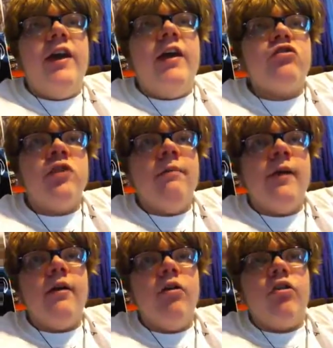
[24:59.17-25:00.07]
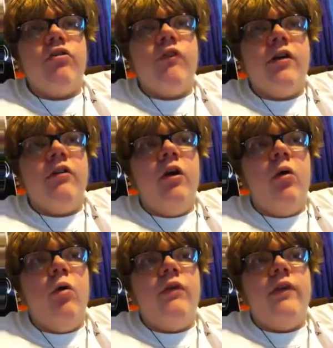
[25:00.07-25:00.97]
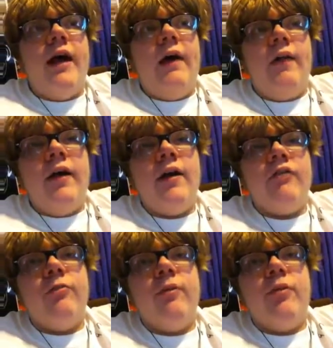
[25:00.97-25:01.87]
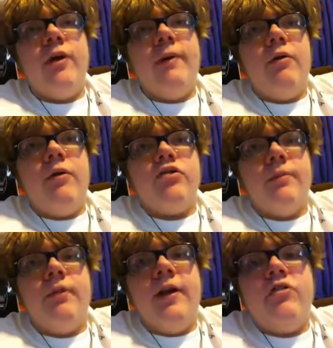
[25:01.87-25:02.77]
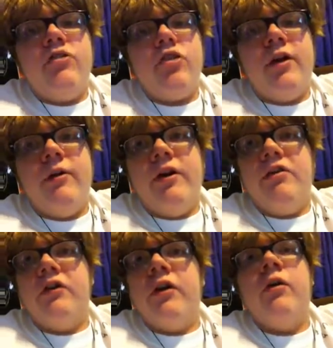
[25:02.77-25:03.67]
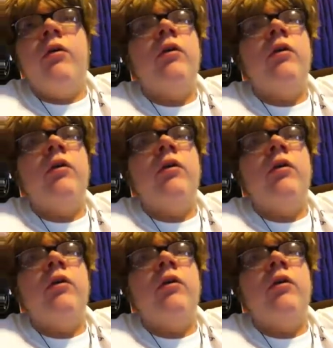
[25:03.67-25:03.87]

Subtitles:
And Shawn Michaels is fairly old now. Now you have to be worried about what Triple H is going through.